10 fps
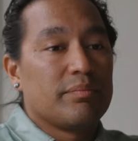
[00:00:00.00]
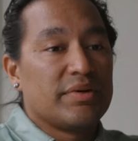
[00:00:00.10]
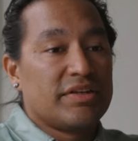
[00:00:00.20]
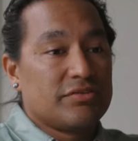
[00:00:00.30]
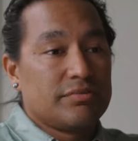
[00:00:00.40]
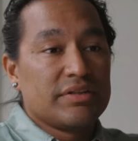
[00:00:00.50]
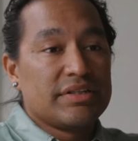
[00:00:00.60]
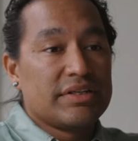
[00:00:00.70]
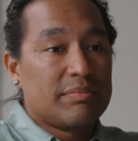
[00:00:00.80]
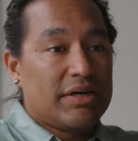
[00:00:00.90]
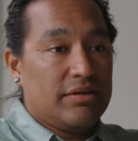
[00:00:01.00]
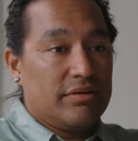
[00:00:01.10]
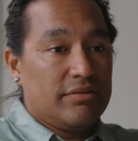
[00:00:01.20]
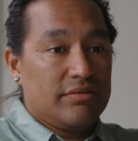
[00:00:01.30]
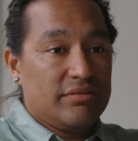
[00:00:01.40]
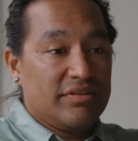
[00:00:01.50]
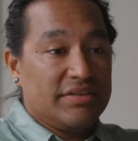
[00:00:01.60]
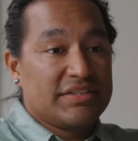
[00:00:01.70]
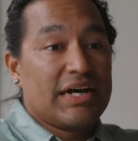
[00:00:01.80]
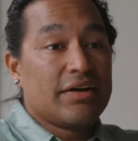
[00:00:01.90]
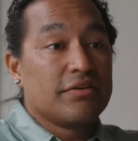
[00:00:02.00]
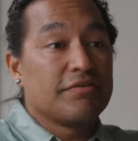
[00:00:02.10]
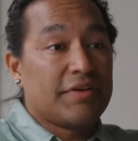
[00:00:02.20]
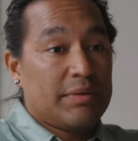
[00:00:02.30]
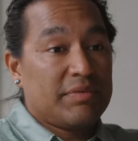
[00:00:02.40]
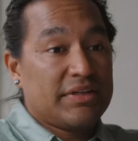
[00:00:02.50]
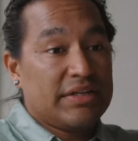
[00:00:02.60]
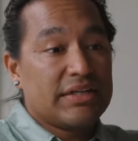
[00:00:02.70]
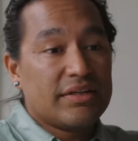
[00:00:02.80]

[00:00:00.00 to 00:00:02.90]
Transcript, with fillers: but it's really about the entire family